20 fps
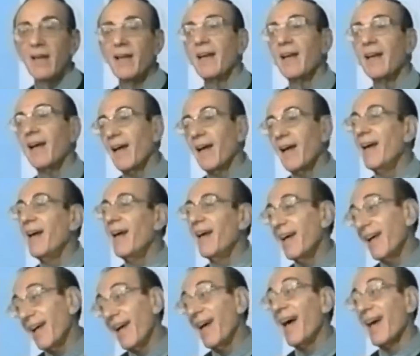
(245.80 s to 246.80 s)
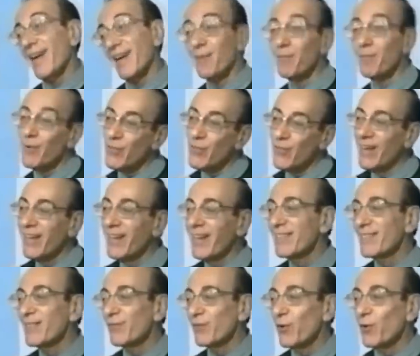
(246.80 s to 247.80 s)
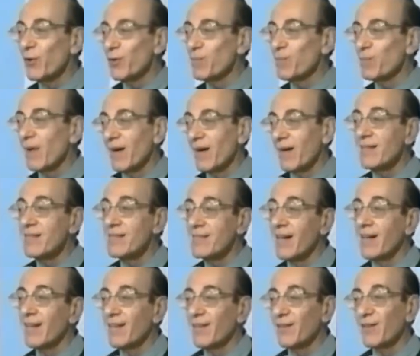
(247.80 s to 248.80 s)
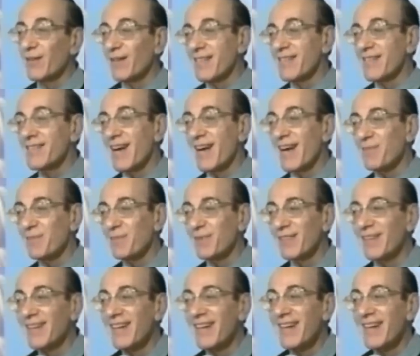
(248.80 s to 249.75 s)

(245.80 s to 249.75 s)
and number three is, of course, by setting a good example.